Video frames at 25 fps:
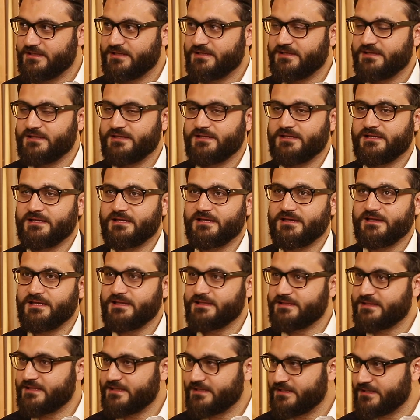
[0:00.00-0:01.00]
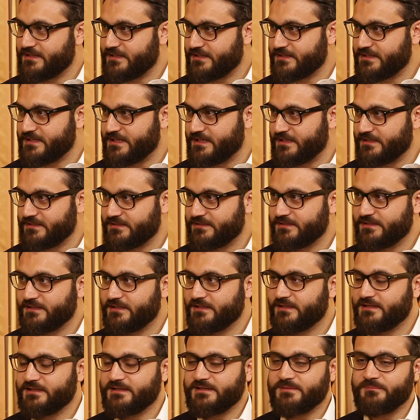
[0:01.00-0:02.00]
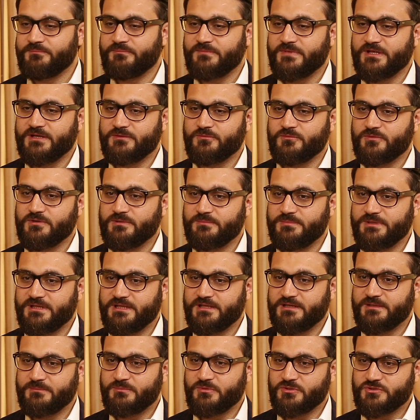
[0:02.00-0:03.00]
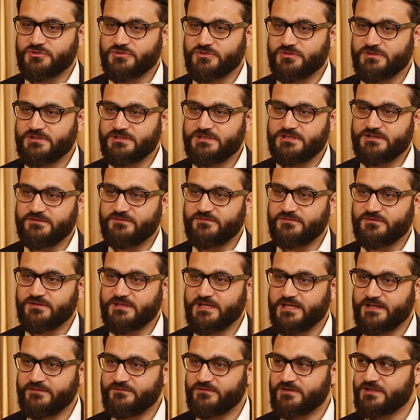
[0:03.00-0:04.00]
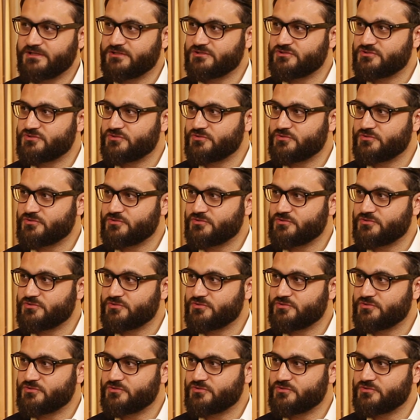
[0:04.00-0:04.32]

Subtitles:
I think, again, it will be an opportunity for the Afghans